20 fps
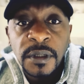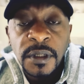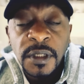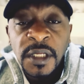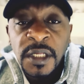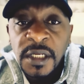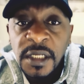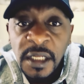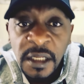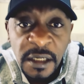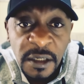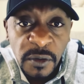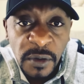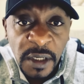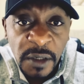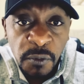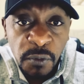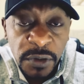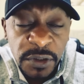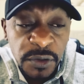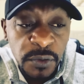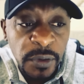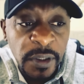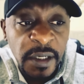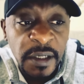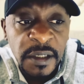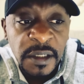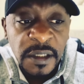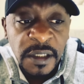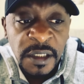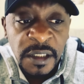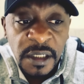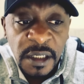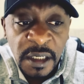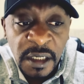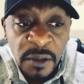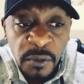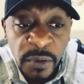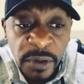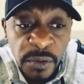In any language you can, in
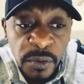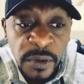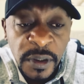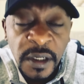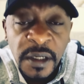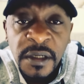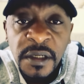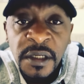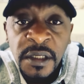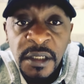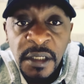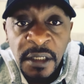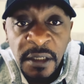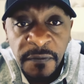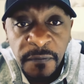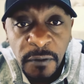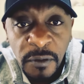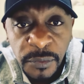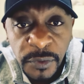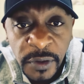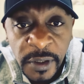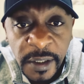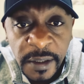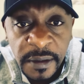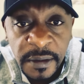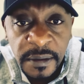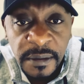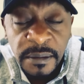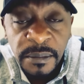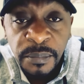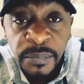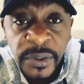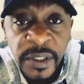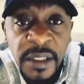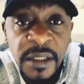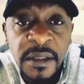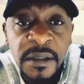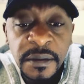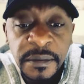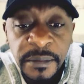any way you can, in any form you can.
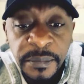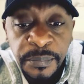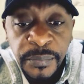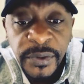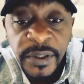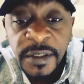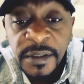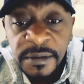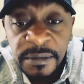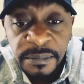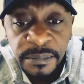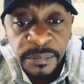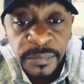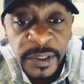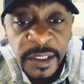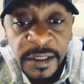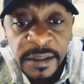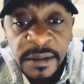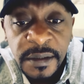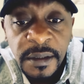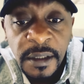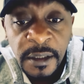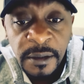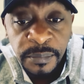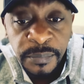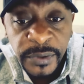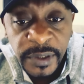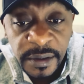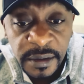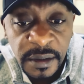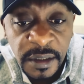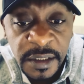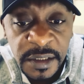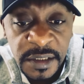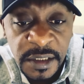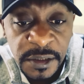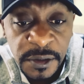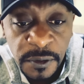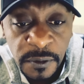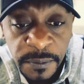Pray, pray, pray, and pray, ladies
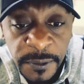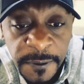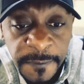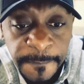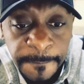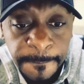and gentlemen.